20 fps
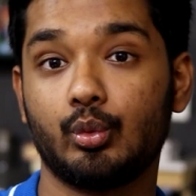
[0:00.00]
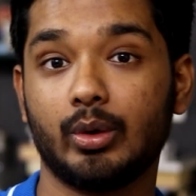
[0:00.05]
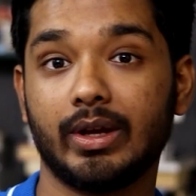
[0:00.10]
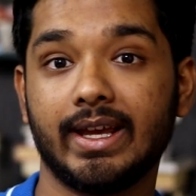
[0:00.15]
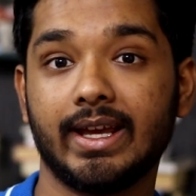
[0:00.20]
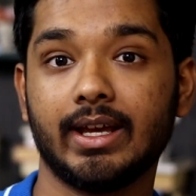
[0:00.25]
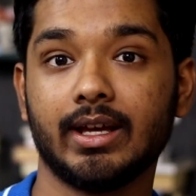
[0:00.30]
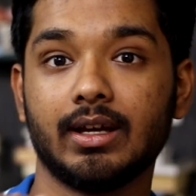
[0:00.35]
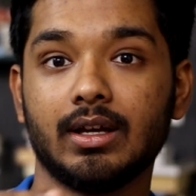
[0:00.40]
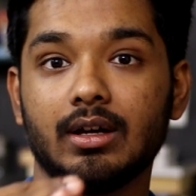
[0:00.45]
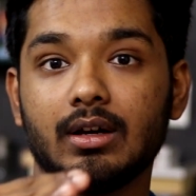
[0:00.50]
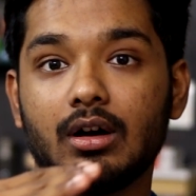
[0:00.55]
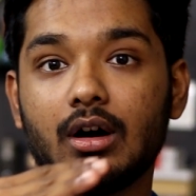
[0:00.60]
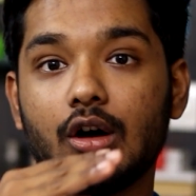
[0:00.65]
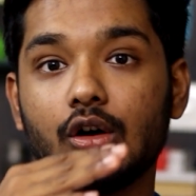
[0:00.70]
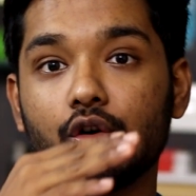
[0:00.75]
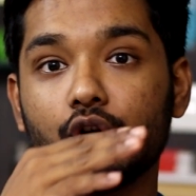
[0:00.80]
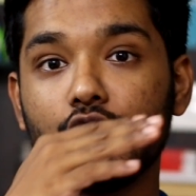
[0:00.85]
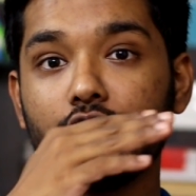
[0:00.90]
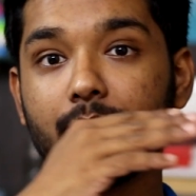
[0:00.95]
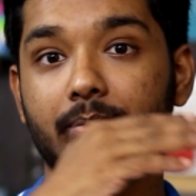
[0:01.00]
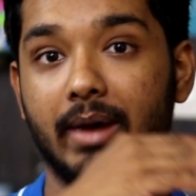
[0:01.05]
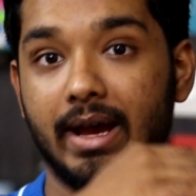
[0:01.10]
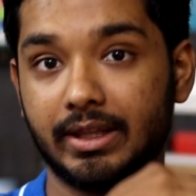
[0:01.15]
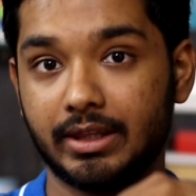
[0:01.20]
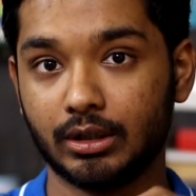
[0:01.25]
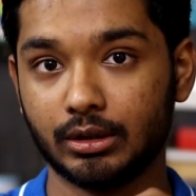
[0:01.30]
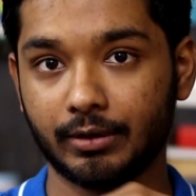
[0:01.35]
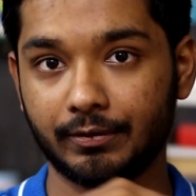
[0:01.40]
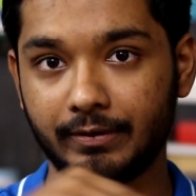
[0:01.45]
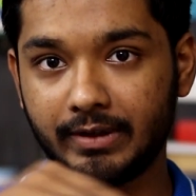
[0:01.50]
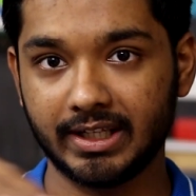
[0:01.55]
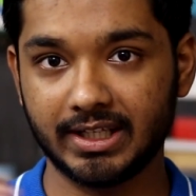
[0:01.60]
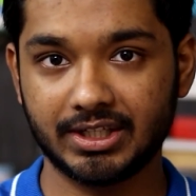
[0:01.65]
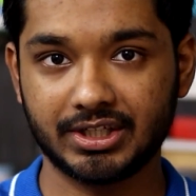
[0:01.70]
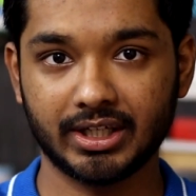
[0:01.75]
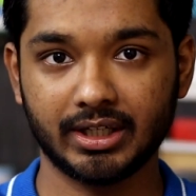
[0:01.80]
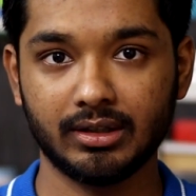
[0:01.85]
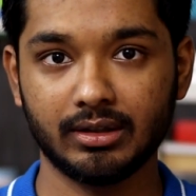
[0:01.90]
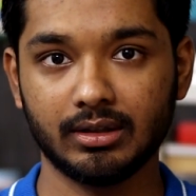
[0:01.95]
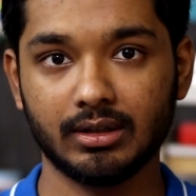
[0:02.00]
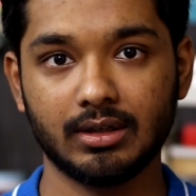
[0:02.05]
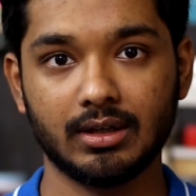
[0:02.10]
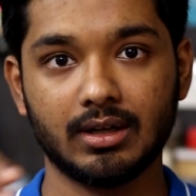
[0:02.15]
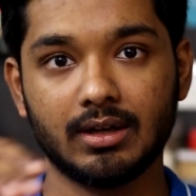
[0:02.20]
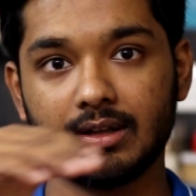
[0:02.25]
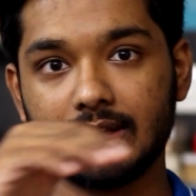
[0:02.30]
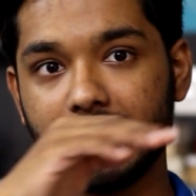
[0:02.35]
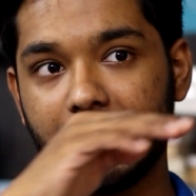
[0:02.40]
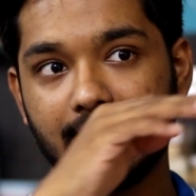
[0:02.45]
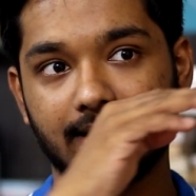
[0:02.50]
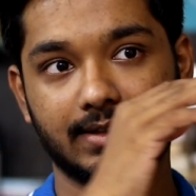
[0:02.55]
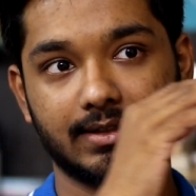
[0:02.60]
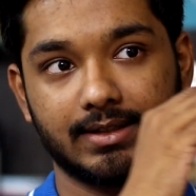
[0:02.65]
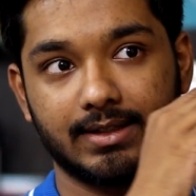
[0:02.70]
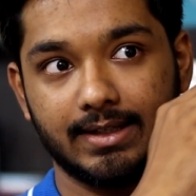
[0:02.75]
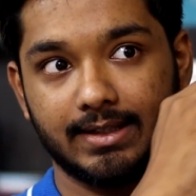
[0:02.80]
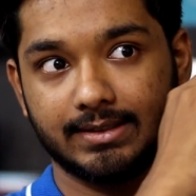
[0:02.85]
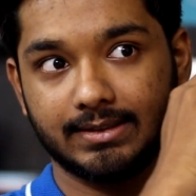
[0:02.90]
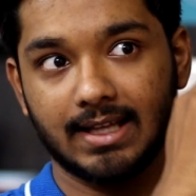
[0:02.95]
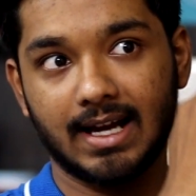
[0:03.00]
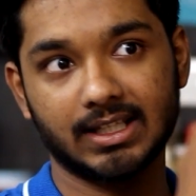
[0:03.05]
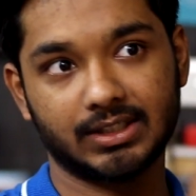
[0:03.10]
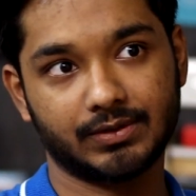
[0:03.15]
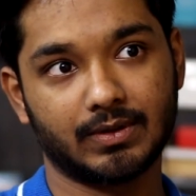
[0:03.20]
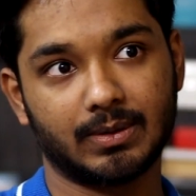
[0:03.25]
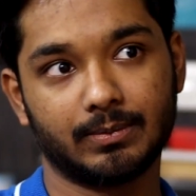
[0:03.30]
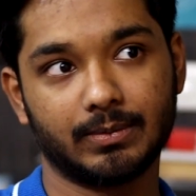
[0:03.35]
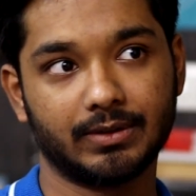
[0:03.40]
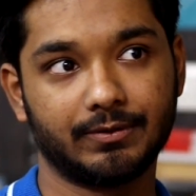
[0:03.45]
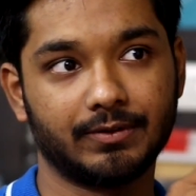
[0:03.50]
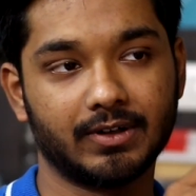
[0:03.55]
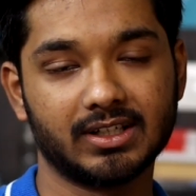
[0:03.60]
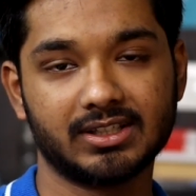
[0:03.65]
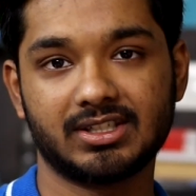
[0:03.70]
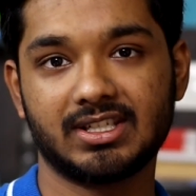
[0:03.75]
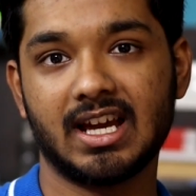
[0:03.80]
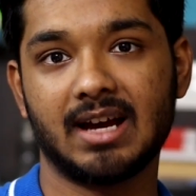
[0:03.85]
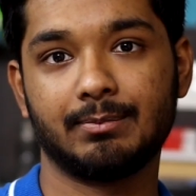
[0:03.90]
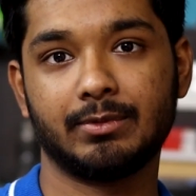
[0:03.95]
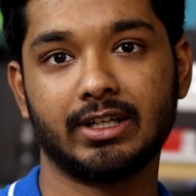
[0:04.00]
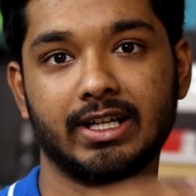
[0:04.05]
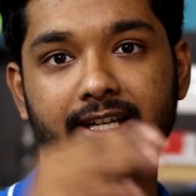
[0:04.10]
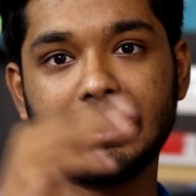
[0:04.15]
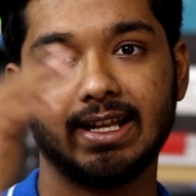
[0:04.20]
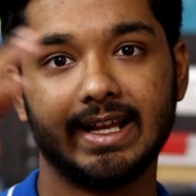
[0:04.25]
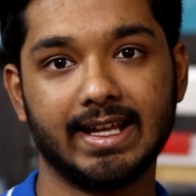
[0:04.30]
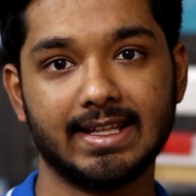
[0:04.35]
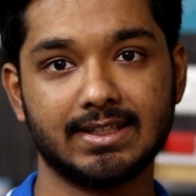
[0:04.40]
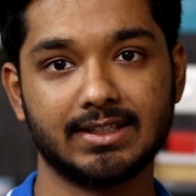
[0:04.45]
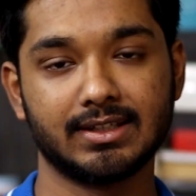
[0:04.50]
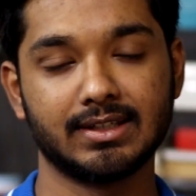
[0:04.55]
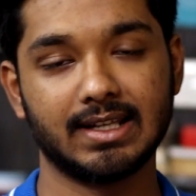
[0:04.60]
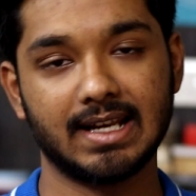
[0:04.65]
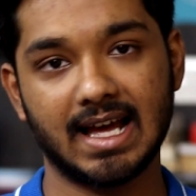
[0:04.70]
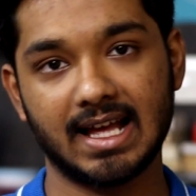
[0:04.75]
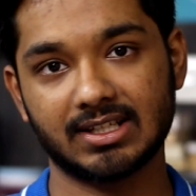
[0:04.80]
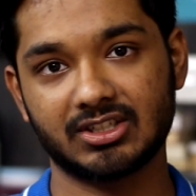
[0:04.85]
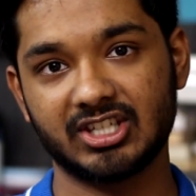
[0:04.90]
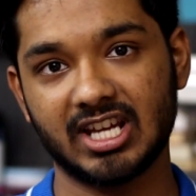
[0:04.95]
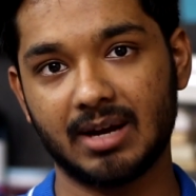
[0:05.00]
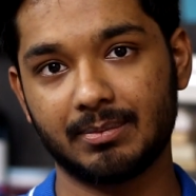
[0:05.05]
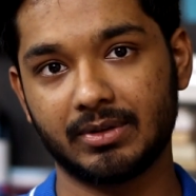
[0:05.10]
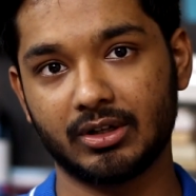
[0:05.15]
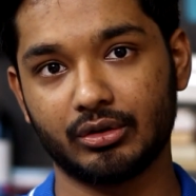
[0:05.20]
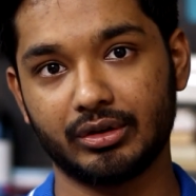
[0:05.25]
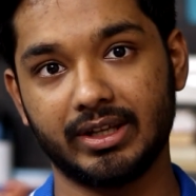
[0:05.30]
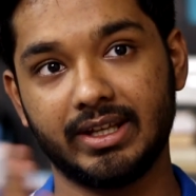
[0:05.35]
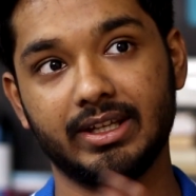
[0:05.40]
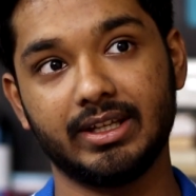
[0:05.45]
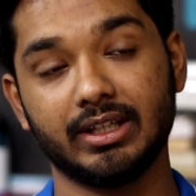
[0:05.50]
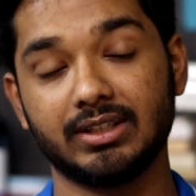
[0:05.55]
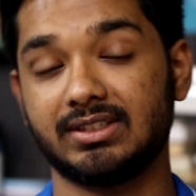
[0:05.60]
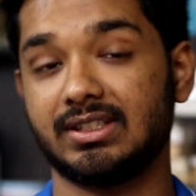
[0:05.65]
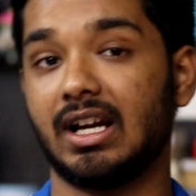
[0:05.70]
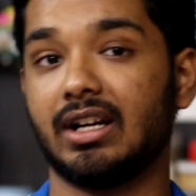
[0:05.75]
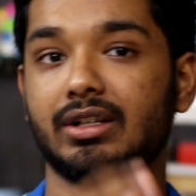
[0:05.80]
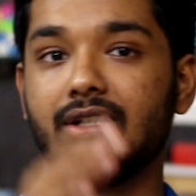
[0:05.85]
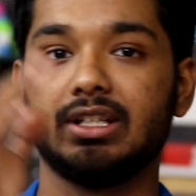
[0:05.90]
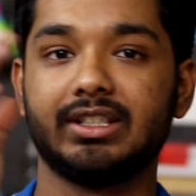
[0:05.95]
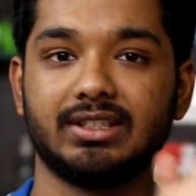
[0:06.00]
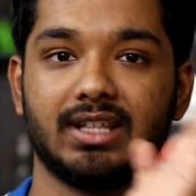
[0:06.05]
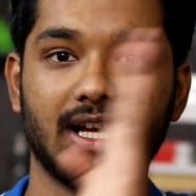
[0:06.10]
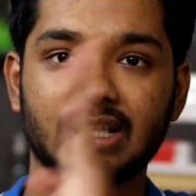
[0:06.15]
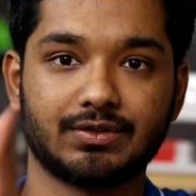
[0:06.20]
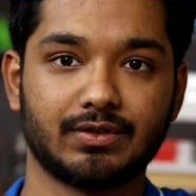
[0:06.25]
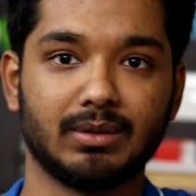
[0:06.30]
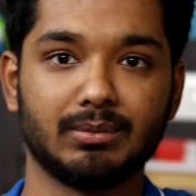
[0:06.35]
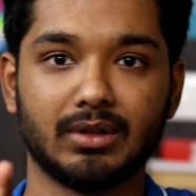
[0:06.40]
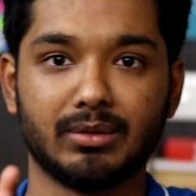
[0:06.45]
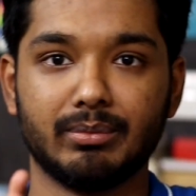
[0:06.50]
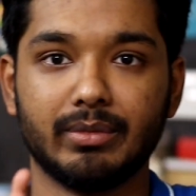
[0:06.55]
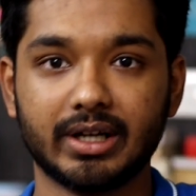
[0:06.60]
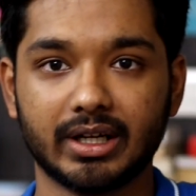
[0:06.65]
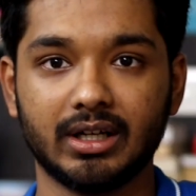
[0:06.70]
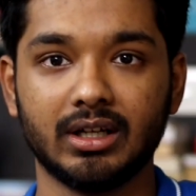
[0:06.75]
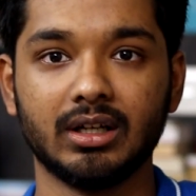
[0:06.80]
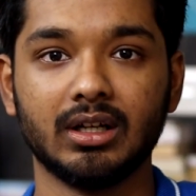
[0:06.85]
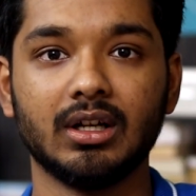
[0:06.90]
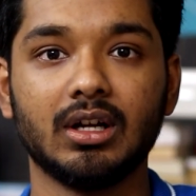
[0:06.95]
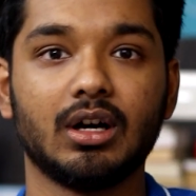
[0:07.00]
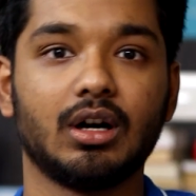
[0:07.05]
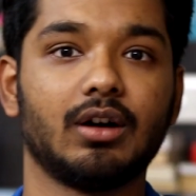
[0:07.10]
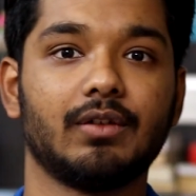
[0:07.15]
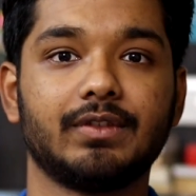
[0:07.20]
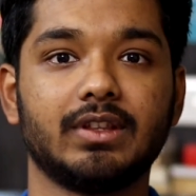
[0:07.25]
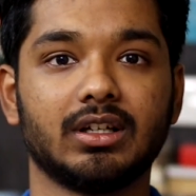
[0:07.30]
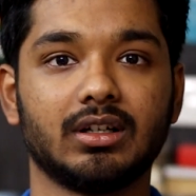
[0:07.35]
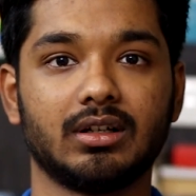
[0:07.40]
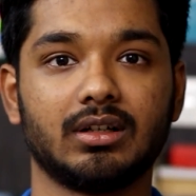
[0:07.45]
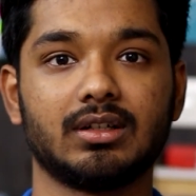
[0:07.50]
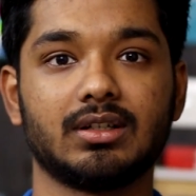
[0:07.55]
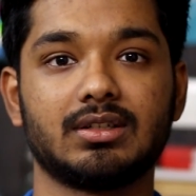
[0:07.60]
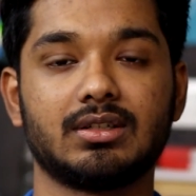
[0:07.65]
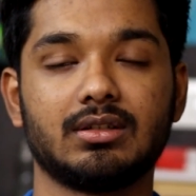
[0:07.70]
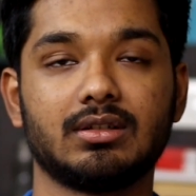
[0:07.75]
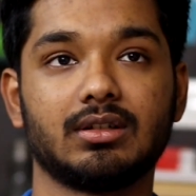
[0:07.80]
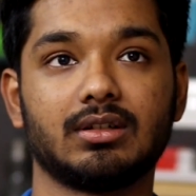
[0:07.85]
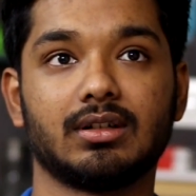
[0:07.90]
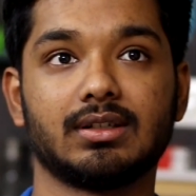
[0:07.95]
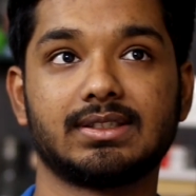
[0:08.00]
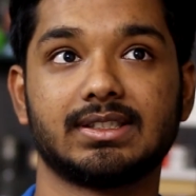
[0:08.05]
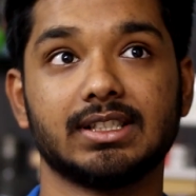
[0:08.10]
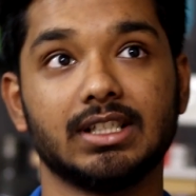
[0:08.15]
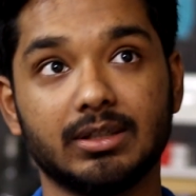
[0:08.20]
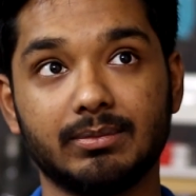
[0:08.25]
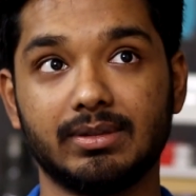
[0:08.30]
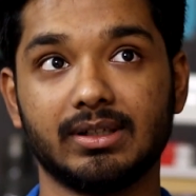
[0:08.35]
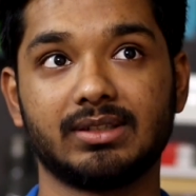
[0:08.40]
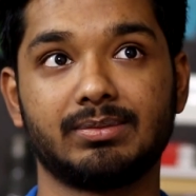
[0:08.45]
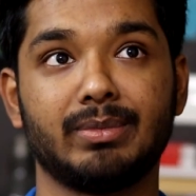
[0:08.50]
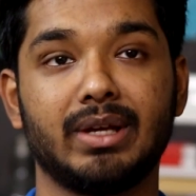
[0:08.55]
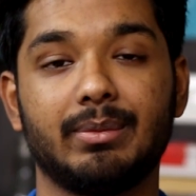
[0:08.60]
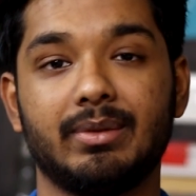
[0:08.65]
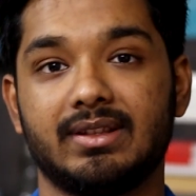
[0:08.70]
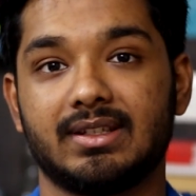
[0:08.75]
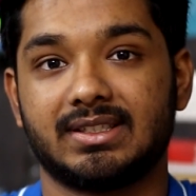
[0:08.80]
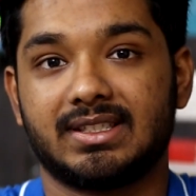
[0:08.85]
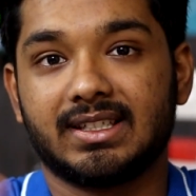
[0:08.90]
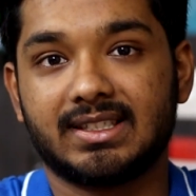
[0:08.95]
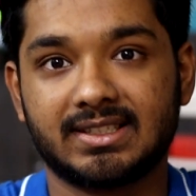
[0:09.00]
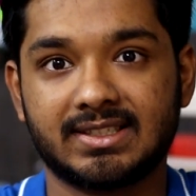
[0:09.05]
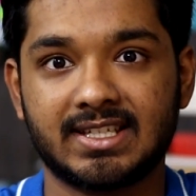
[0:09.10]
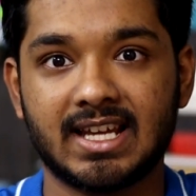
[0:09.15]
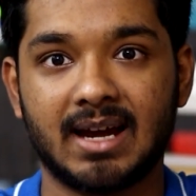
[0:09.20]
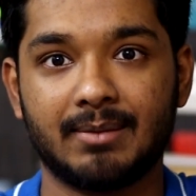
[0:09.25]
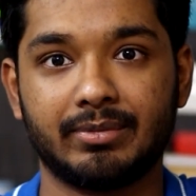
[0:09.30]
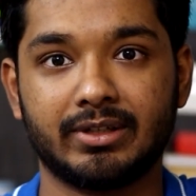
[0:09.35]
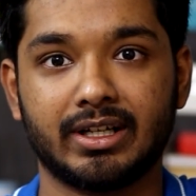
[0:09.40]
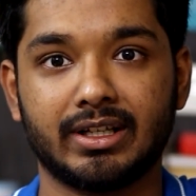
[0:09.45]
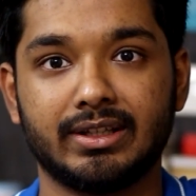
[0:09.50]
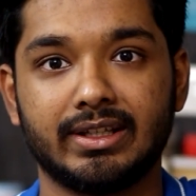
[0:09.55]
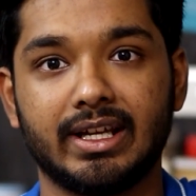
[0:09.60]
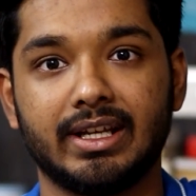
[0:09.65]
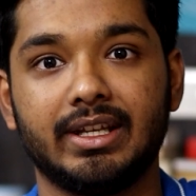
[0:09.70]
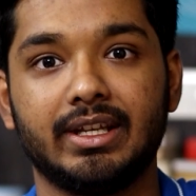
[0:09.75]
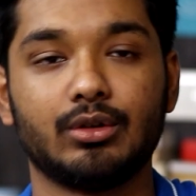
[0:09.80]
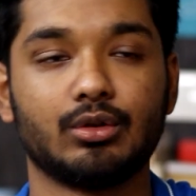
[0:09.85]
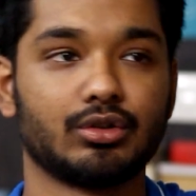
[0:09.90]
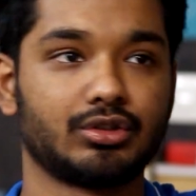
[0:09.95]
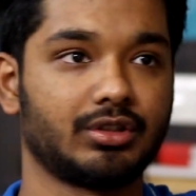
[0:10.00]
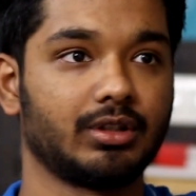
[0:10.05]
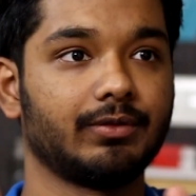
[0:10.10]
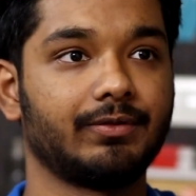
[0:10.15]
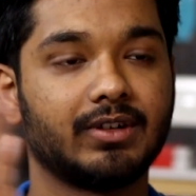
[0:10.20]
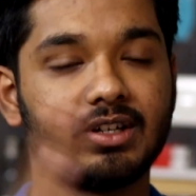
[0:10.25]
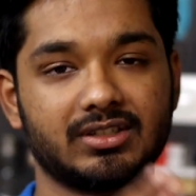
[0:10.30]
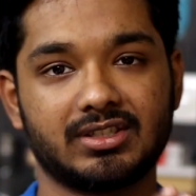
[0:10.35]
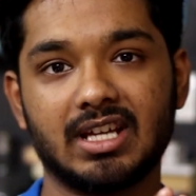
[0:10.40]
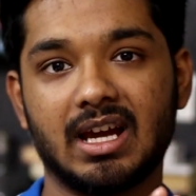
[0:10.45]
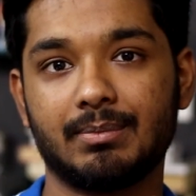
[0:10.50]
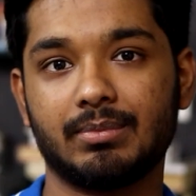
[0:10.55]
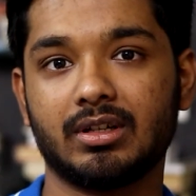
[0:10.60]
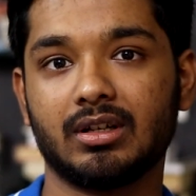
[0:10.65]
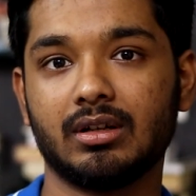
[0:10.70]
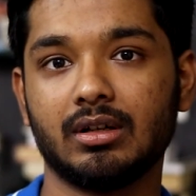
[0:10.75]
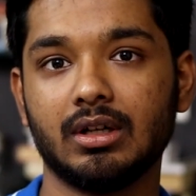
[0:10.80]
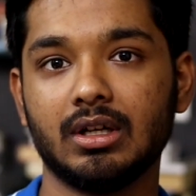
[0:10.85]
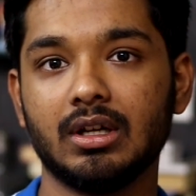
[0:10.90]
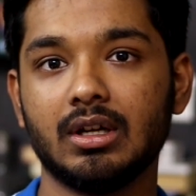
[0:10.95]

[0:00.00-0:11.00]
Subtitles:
way, own method of teaching. That he starts from the first chapter and ends in the last chapter. He suddenly starts from the middle of the syllabus, maybe the sixth chapter, and then he goes to the first chapter.